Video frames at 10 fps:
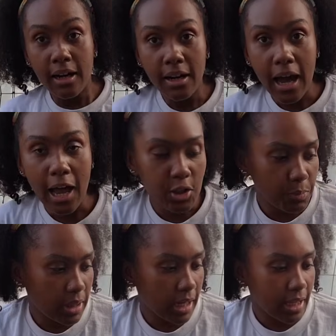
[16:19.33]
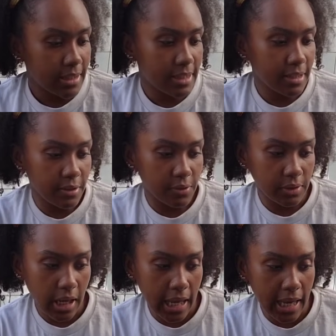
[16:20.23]
house plants,
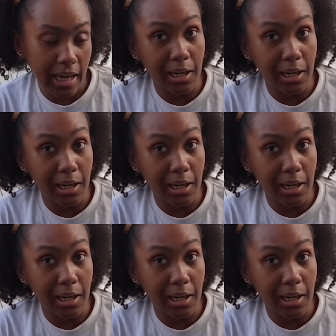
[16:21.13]
and